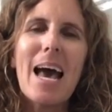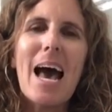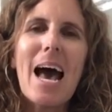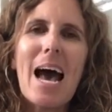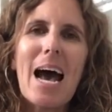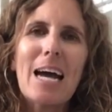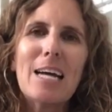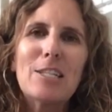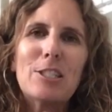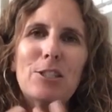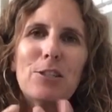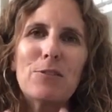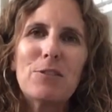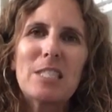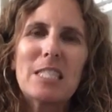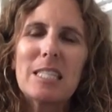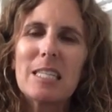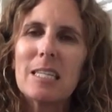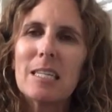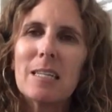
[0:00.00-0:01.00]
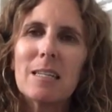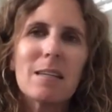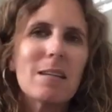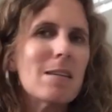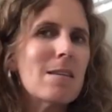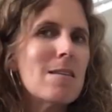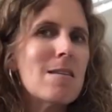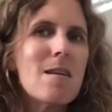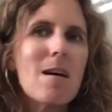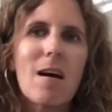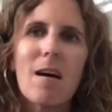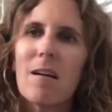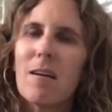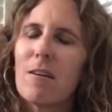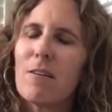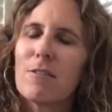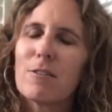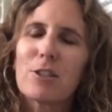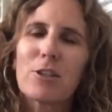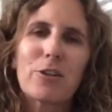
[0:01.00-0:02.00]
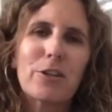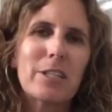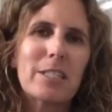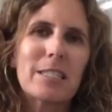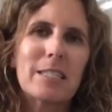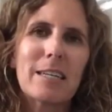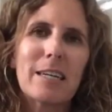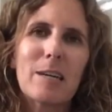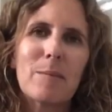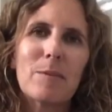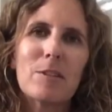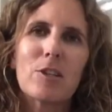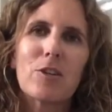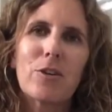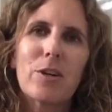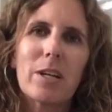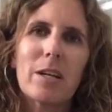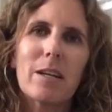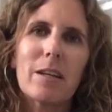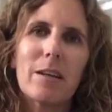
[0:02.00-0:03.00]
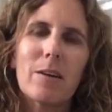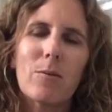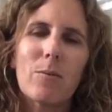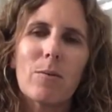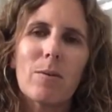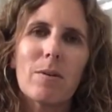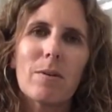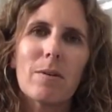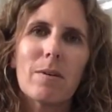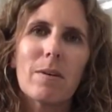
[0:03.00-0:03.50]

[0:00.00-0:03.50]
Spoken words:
As you've seen, not all screen time is created equal.